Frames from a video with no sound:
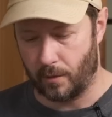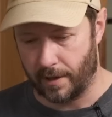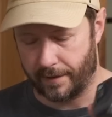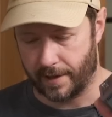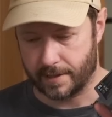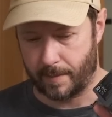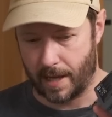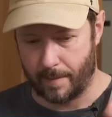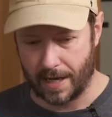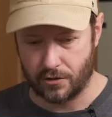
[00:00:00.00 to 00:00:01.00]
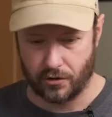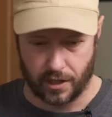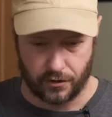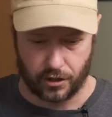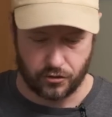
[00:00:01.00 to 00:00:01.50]
with a spare
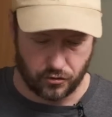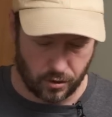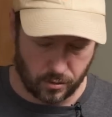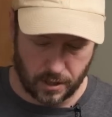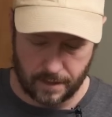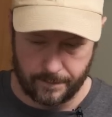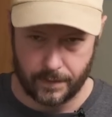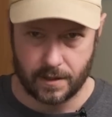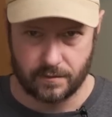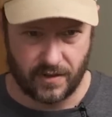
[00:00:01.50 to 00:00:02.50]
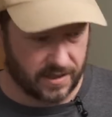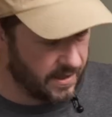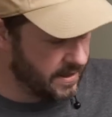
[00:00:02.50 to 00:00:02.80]
battery and the controller. It's fairly